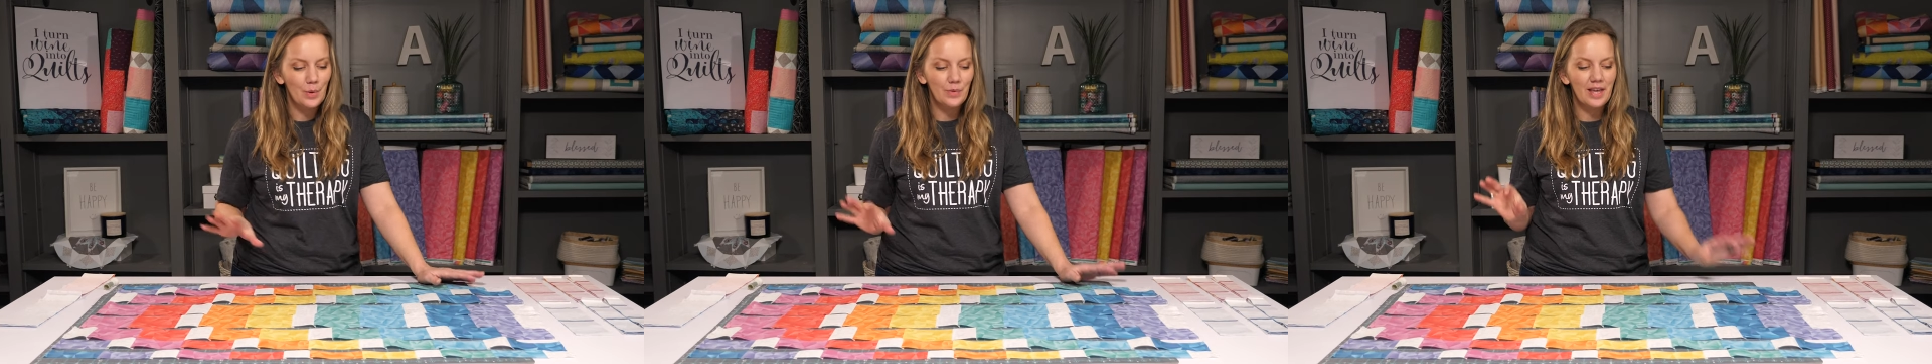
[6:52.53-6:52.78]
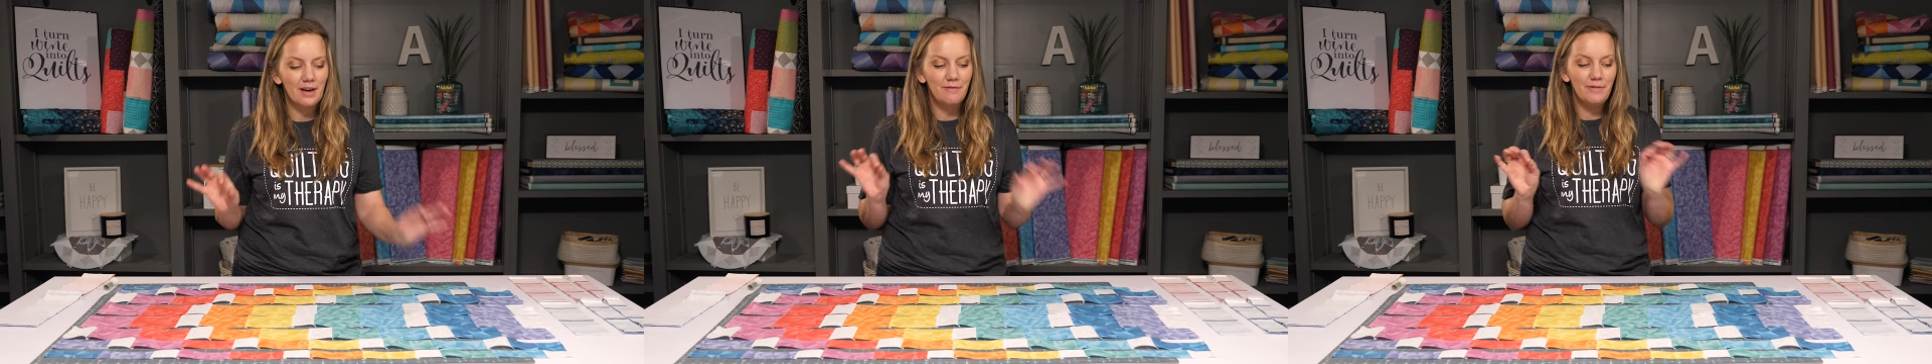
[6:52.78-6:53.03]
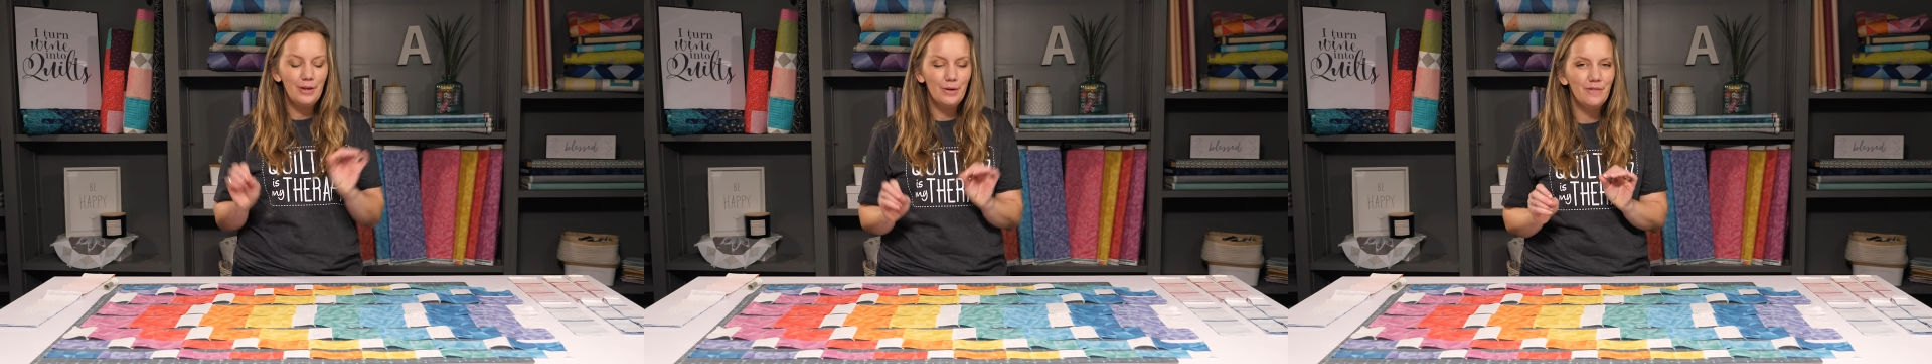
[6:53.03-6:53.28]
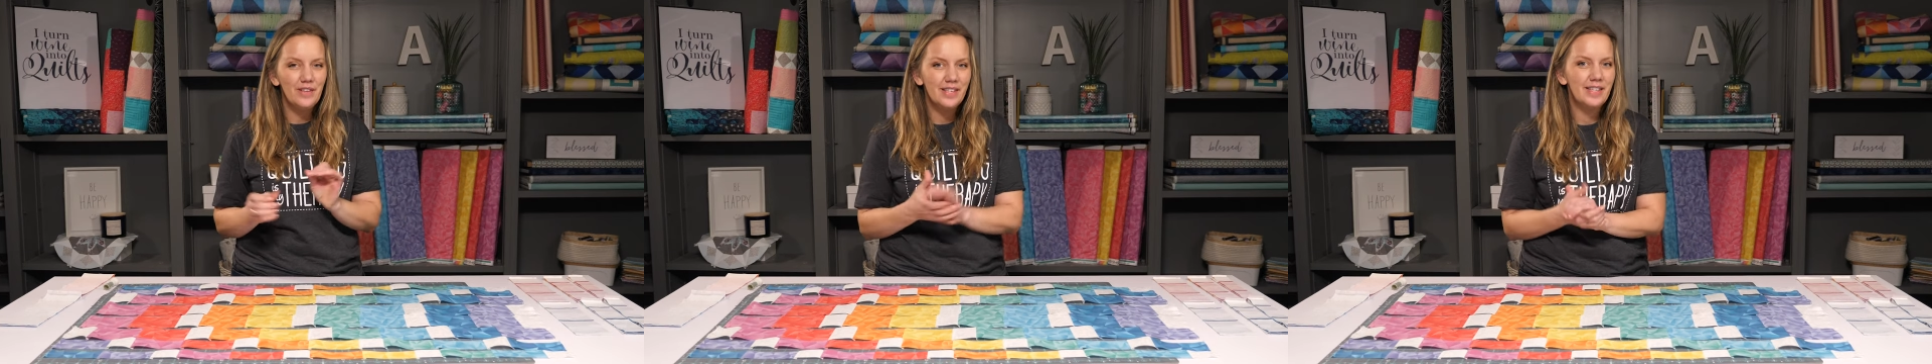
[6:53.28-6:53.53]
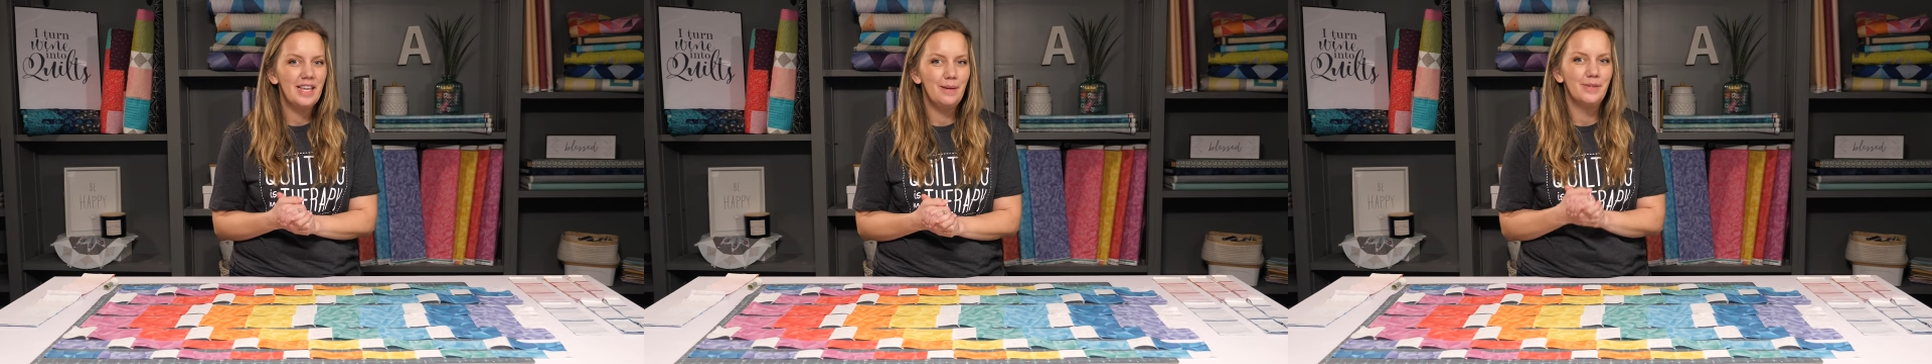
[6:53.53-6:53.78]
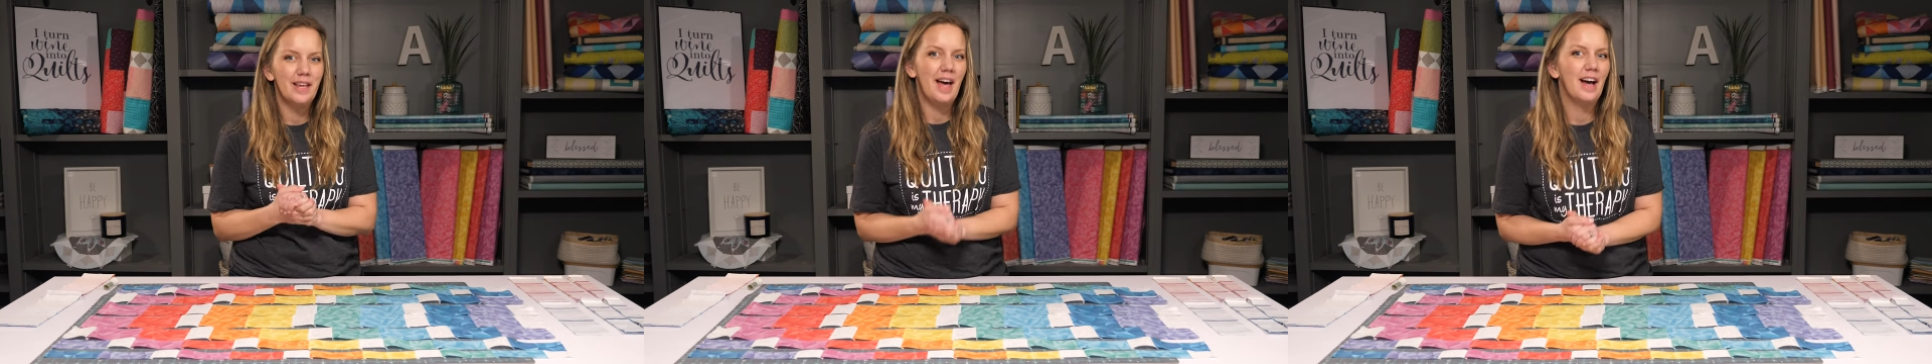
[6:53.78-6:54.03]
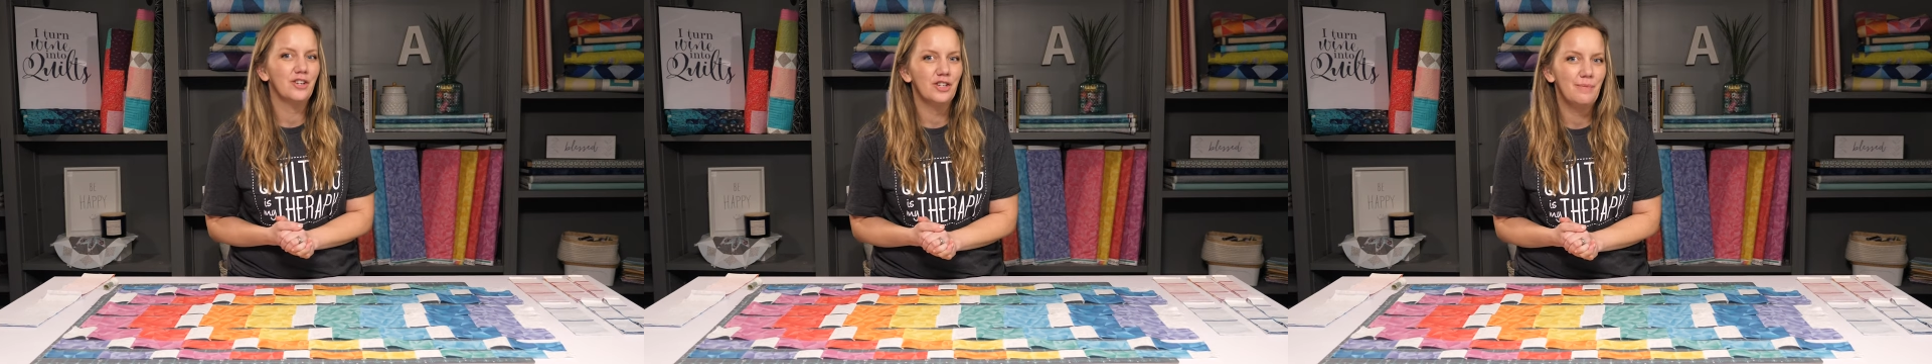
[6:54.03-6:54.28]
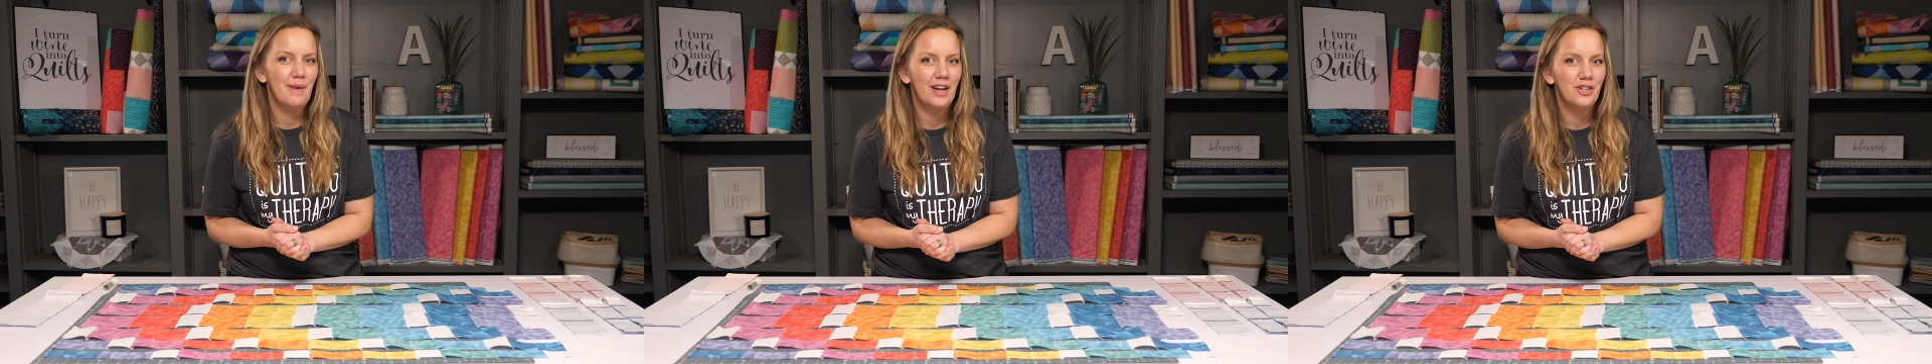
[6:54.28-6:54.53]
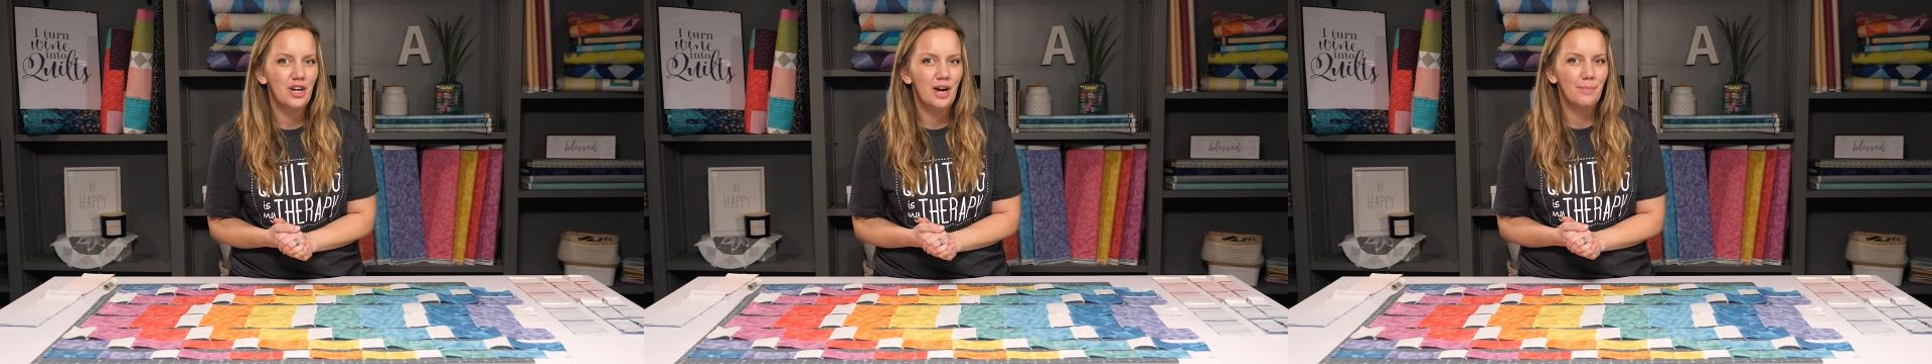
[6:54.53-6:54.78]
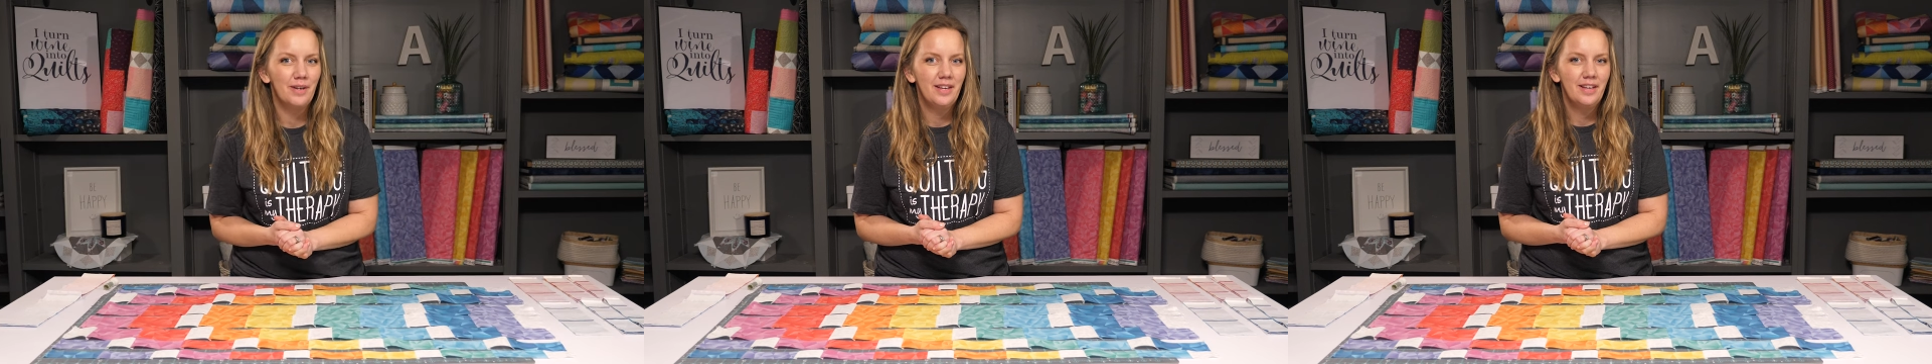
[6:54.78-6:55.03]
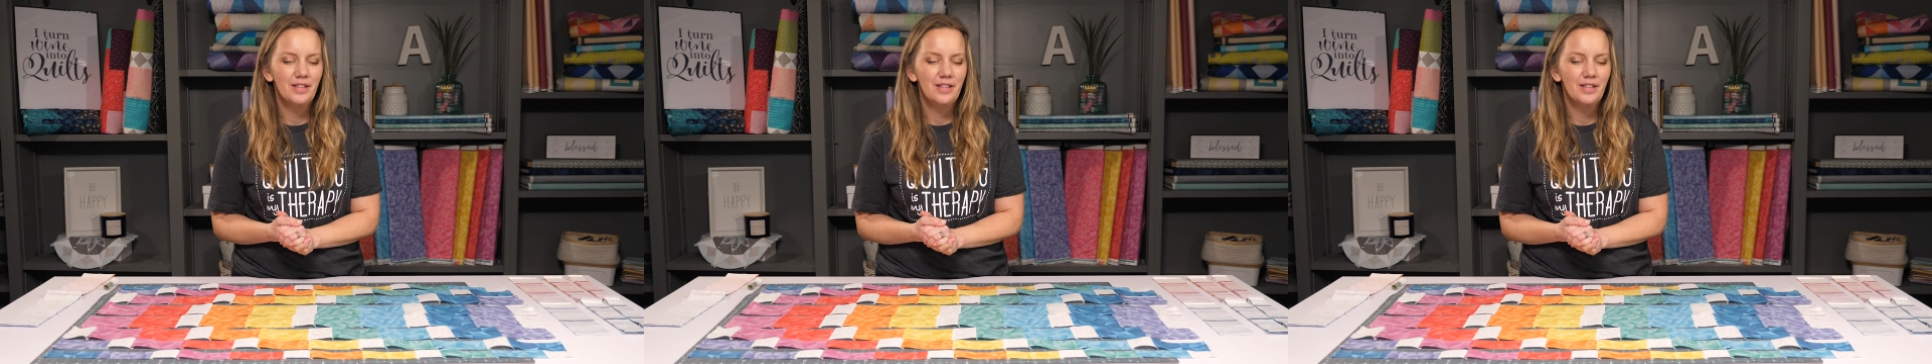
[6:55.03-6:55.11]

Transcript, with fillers: only a few of the seams actually match up.